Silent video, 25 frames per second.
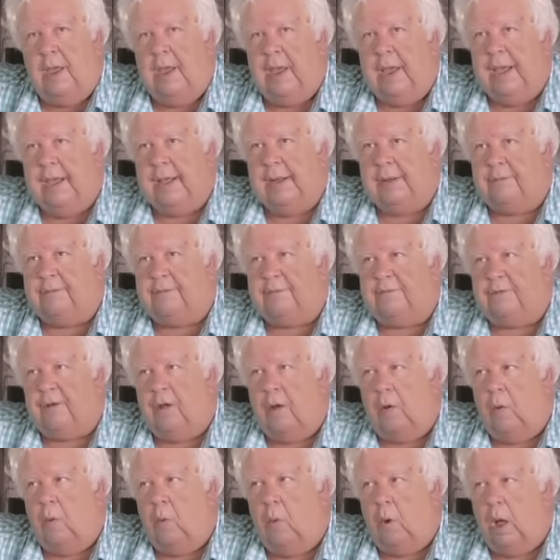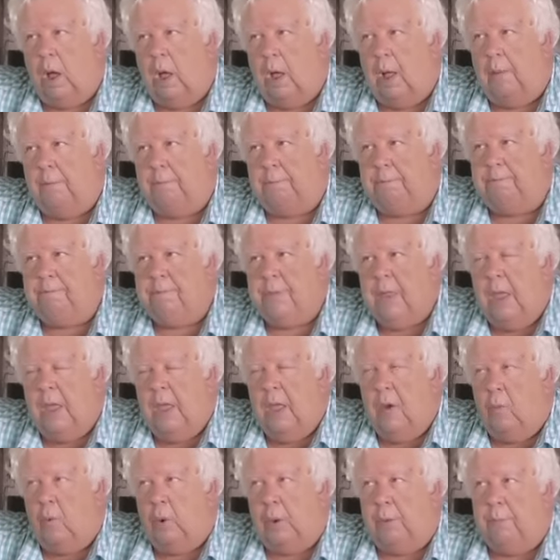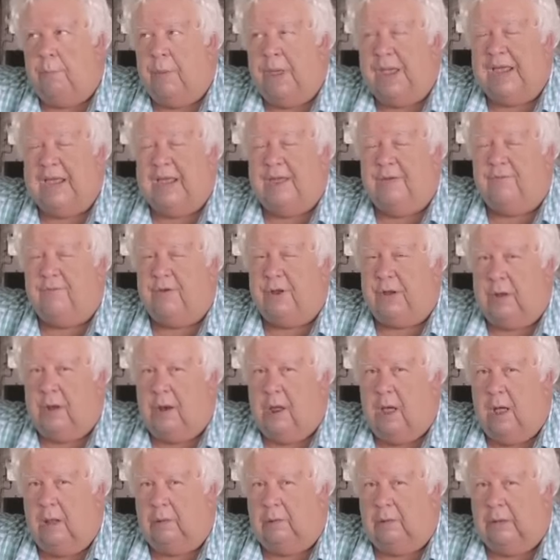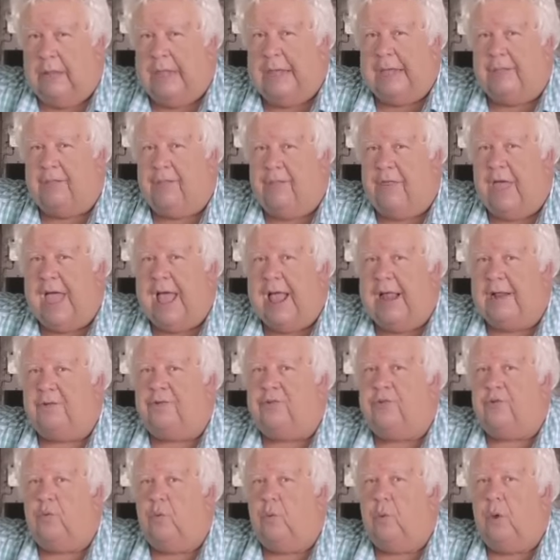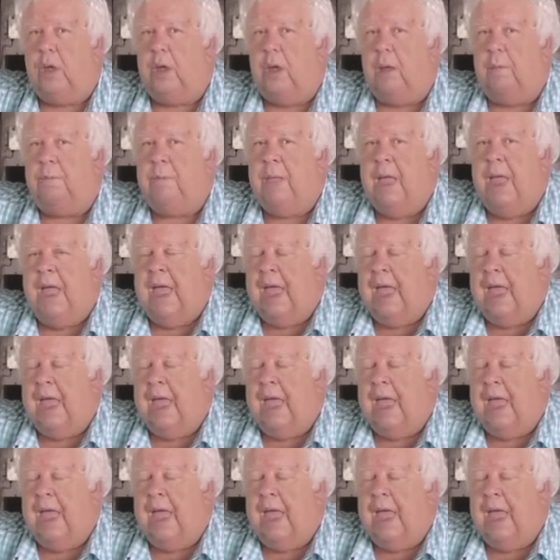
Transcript: And so we may even link that to